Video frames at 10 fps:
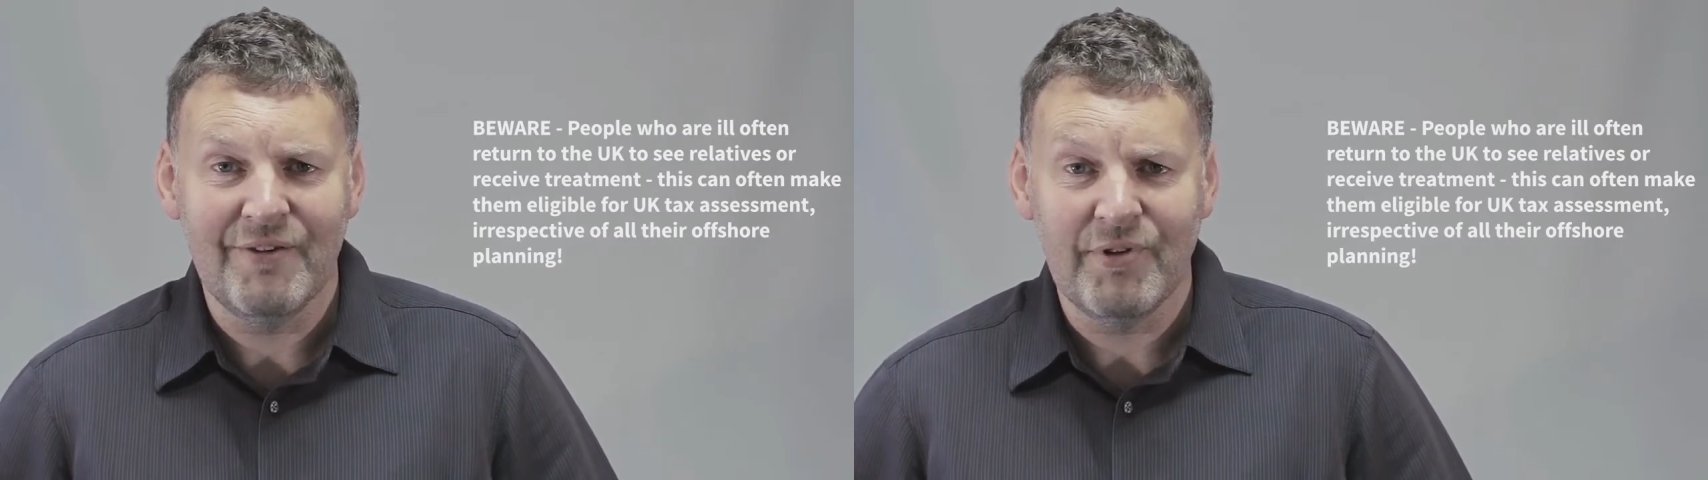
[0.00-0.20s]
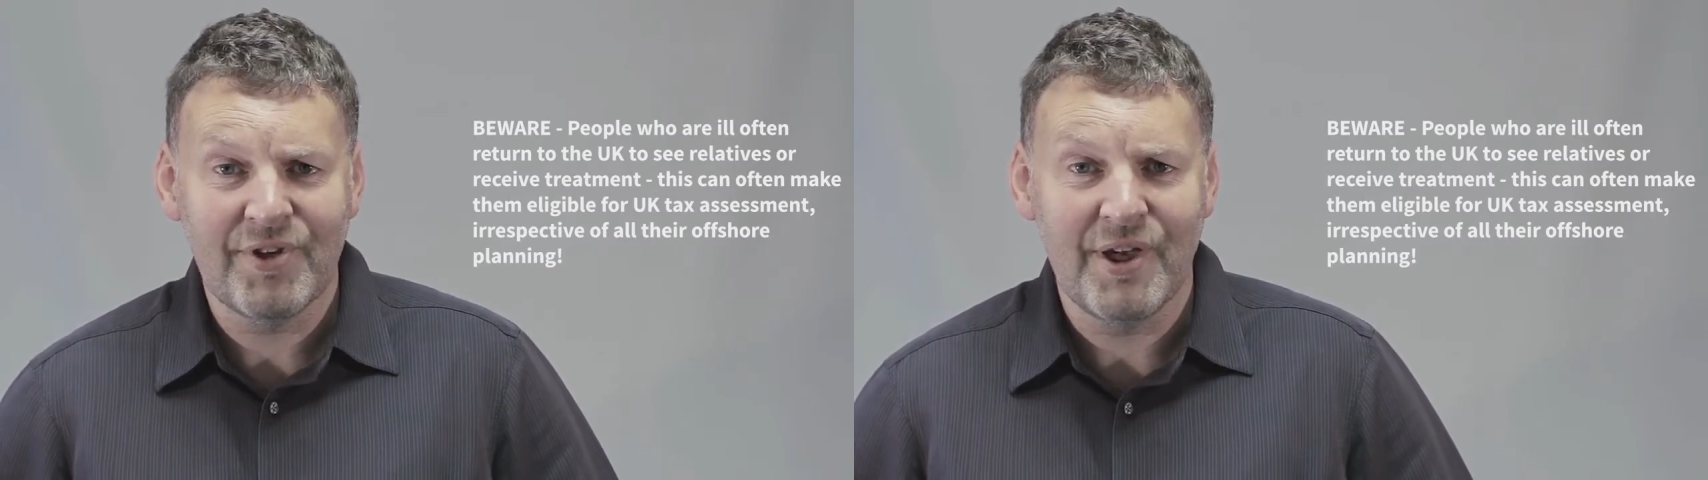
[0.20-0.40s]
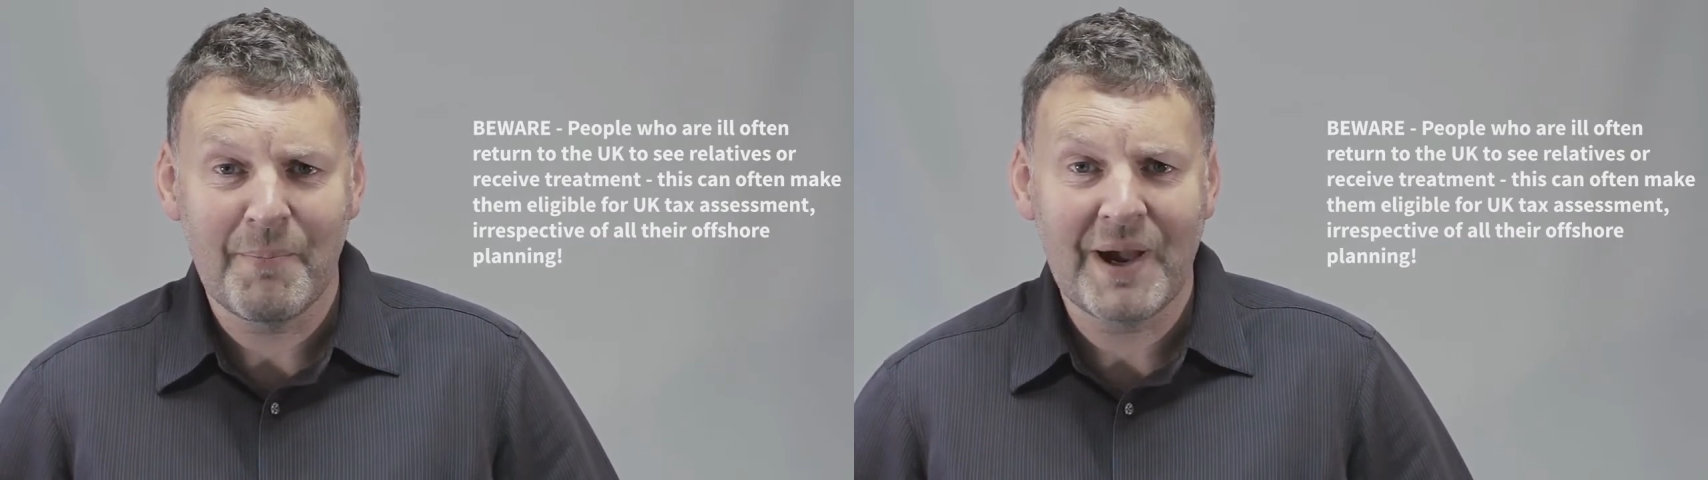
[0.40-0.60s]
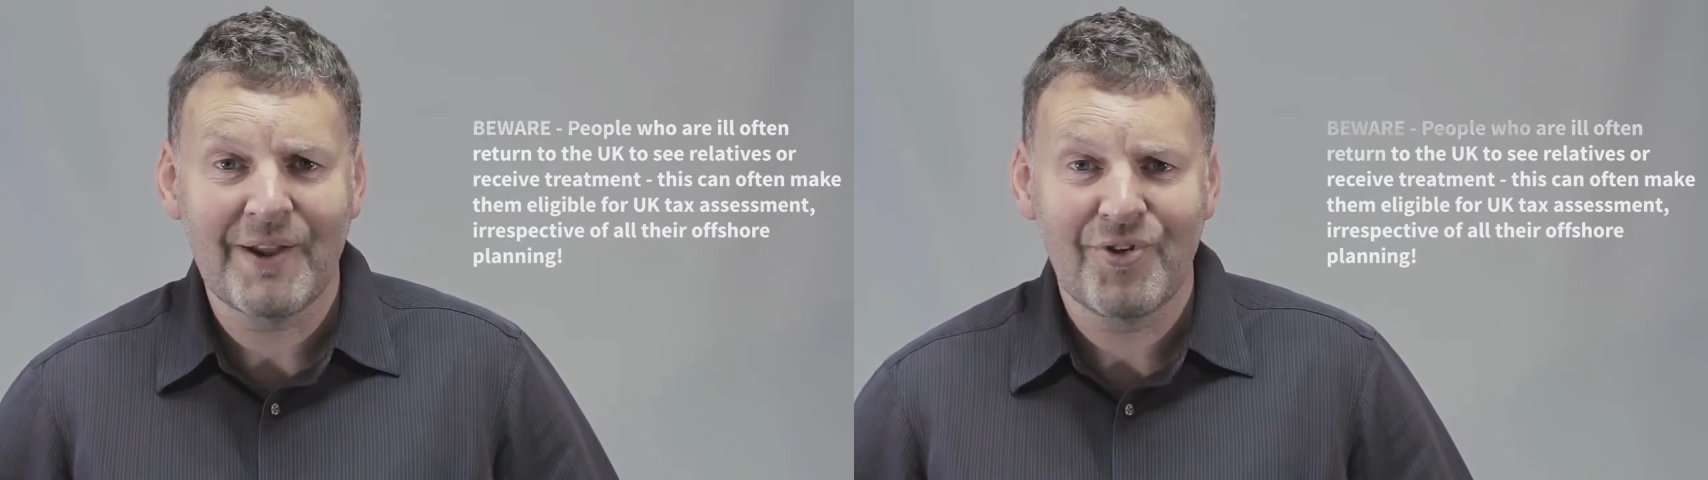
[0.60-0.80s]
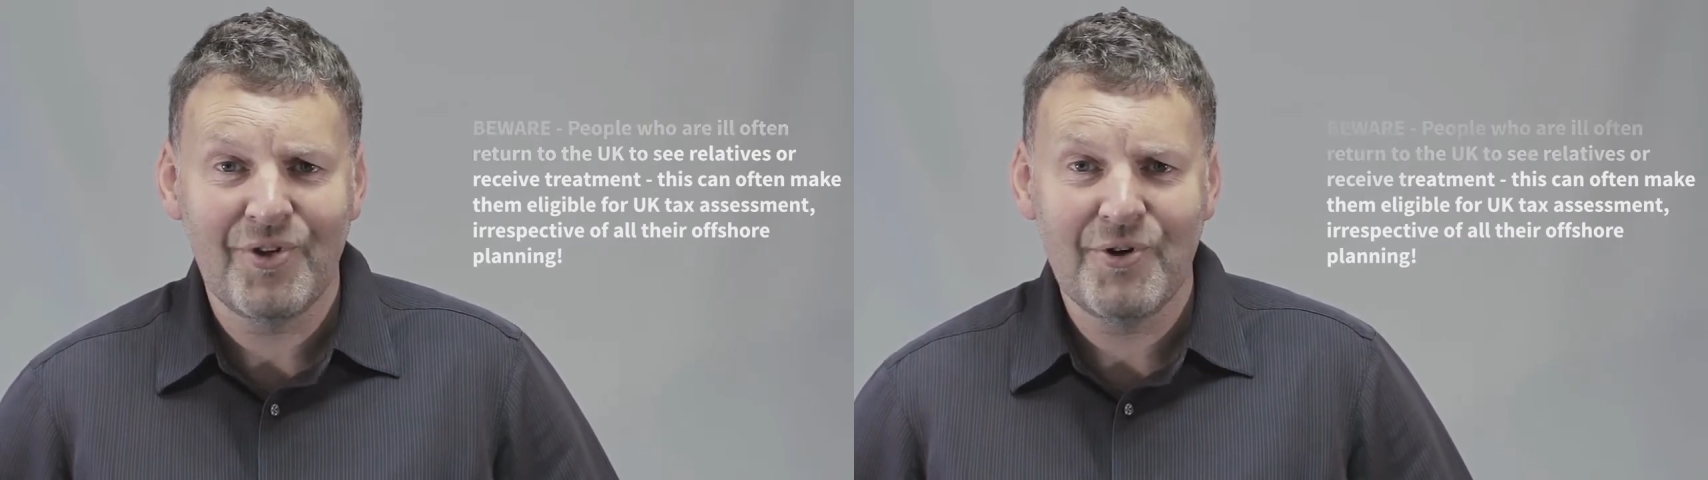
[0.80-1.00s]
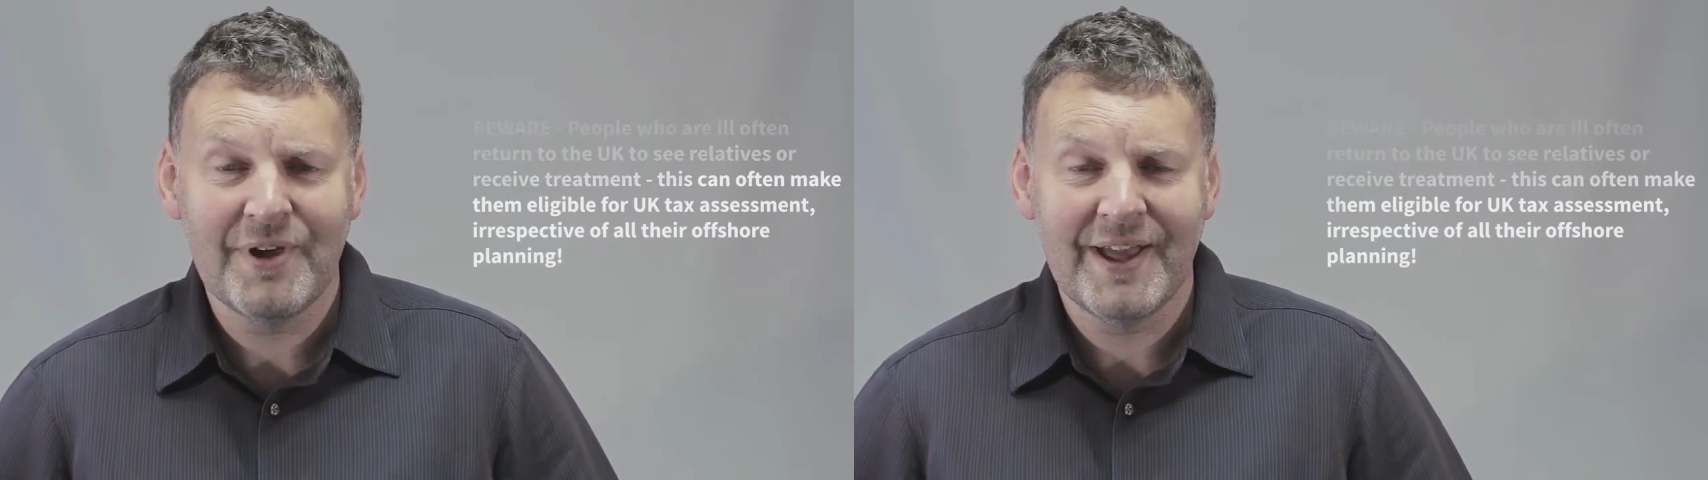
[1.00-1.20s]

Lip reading: They return back to the